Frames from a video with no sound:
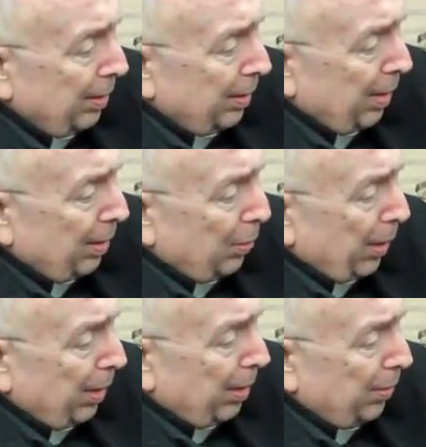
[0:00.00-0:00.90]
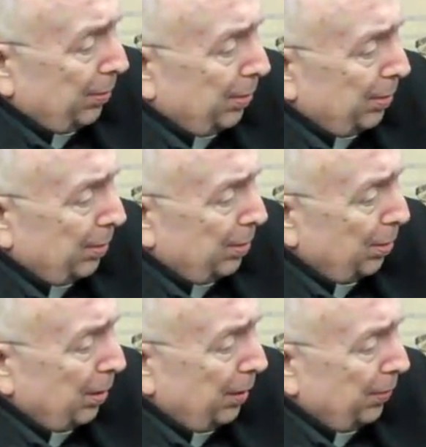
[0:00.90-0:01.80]
that way of
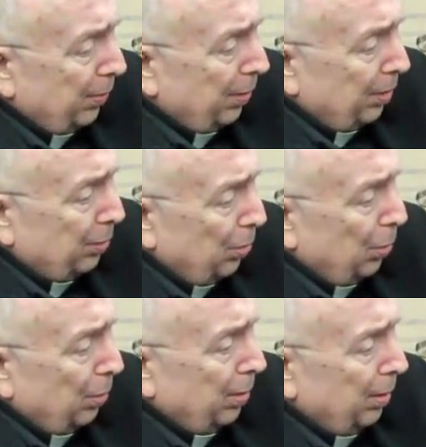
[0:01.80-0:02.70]
looking for the truth